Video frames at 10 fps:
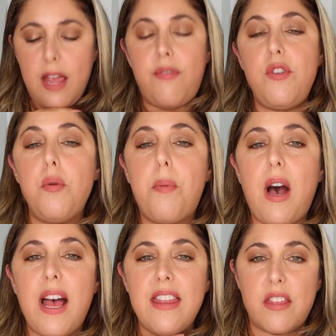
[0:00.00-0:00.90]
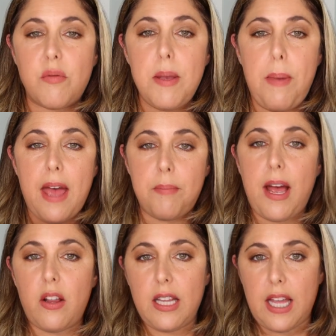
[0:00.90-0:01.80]
If you buy the three pan
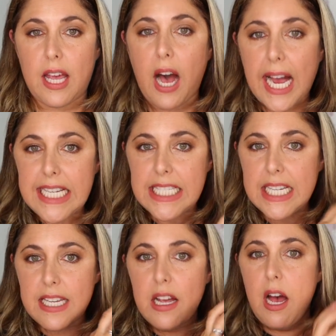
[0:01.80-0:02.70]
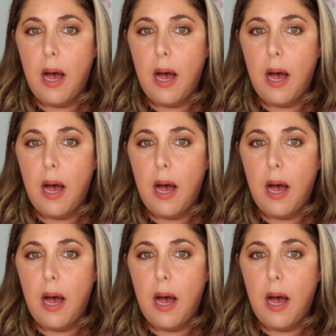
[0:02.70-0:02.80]
palette like I did,